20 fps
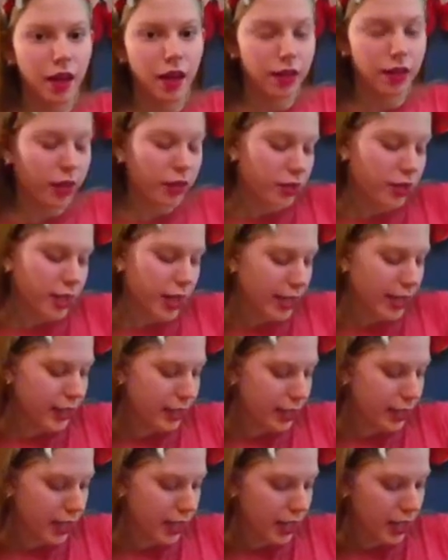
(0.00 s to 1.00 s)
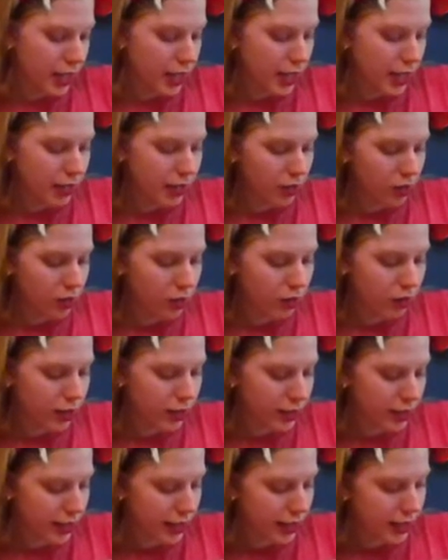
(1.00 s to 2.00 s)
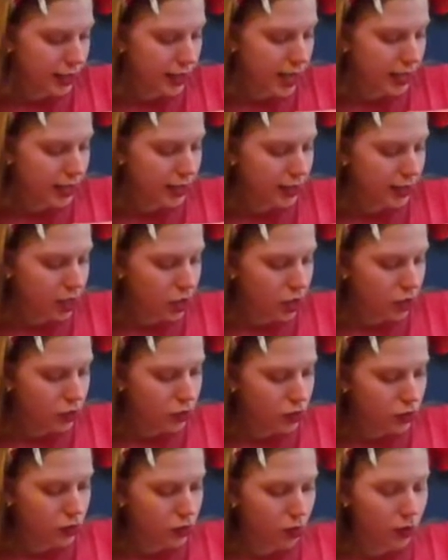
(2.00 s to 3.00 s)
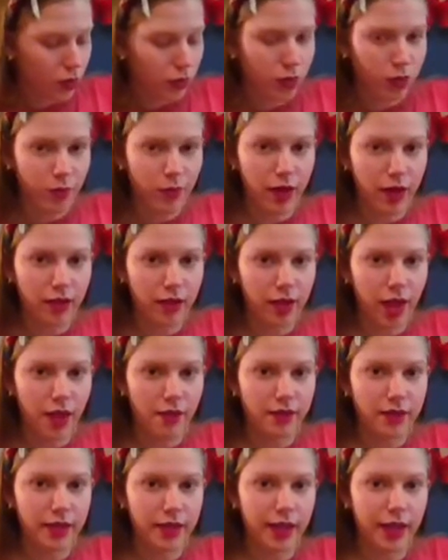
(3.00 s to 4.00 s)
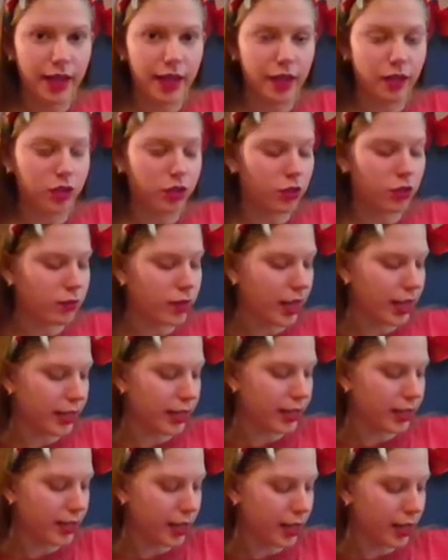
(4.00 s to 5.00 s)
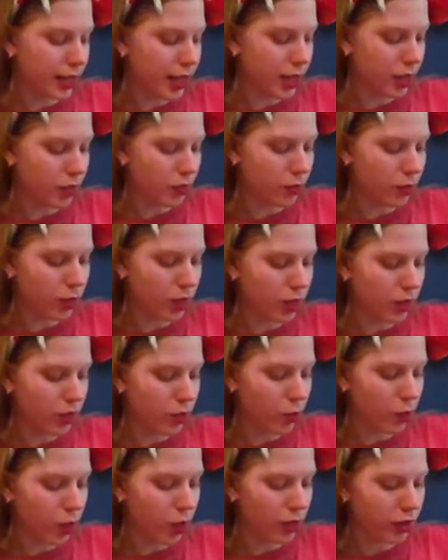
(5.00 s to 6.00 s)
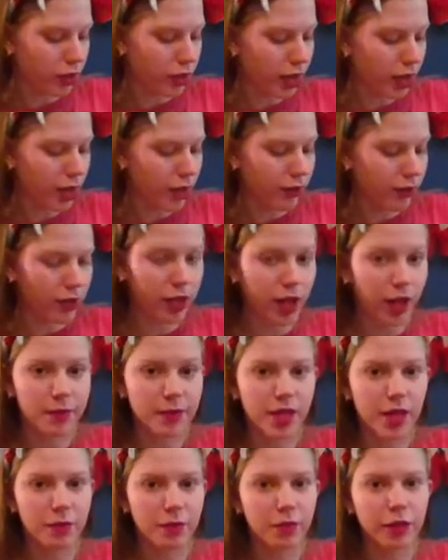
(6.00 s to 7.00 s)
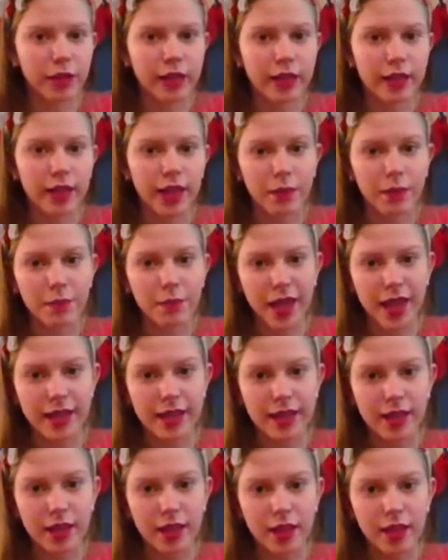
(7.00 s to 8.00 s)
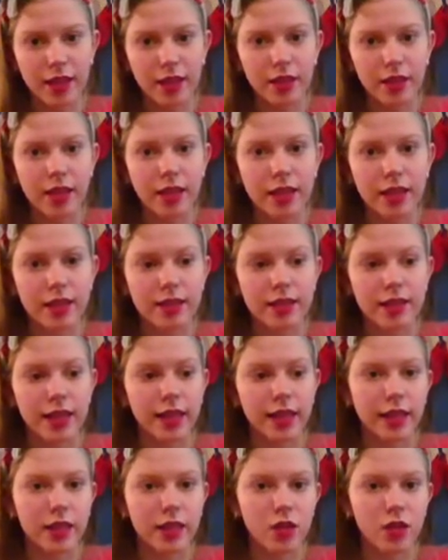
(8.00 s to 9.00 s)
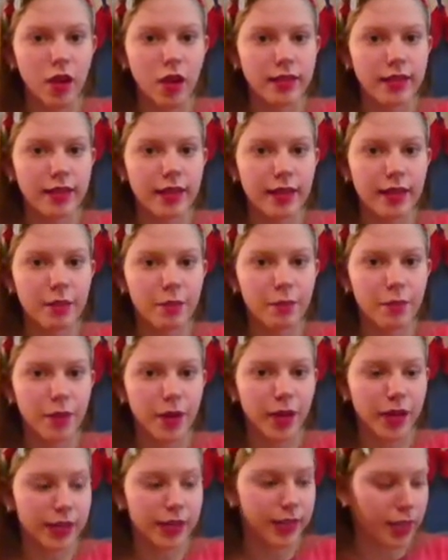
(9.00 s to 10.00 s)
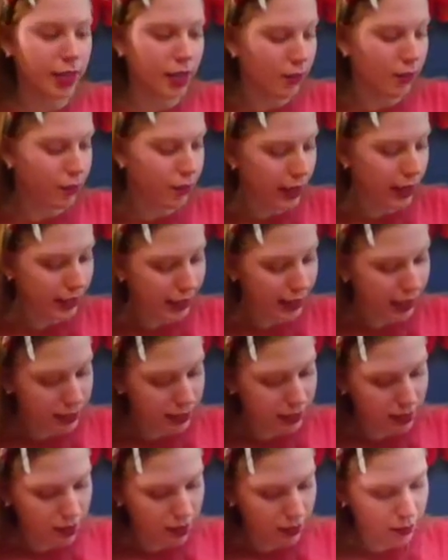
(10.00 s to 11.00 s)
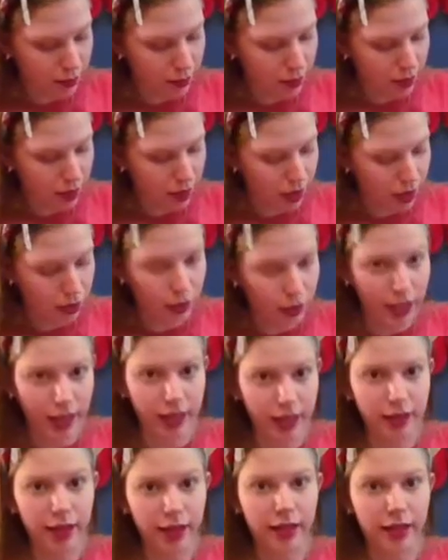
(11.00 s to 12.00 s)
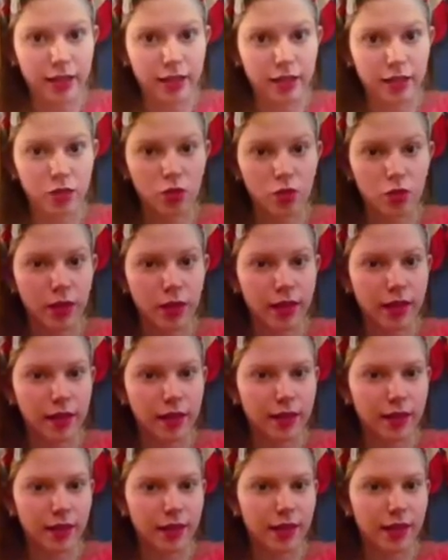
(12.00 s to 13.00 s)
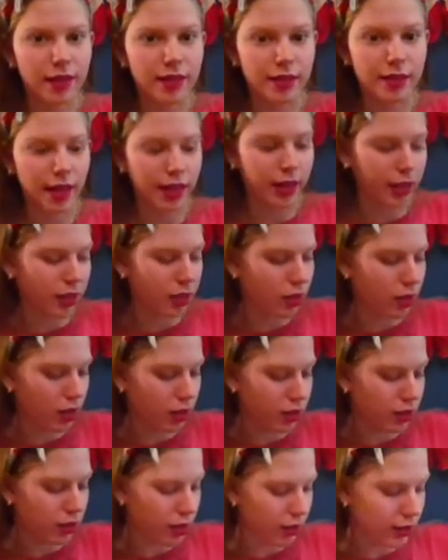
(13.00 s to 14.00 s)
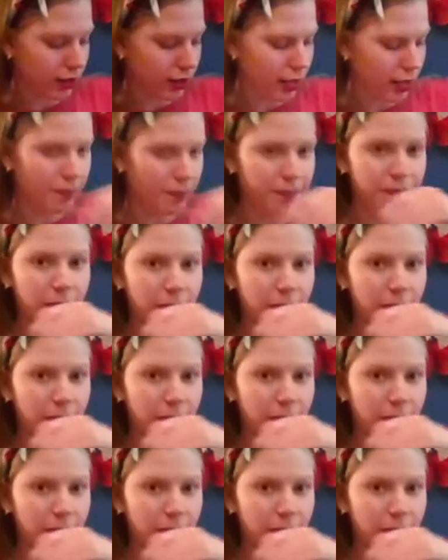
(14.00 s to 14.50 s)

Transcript: Another test is called the stick test. So you wear gloves and you take a stick and you put it in the water, and if it comes up looking like paint, it is likely toxic, but if it ends up looking like string, then it is likely non-toxic.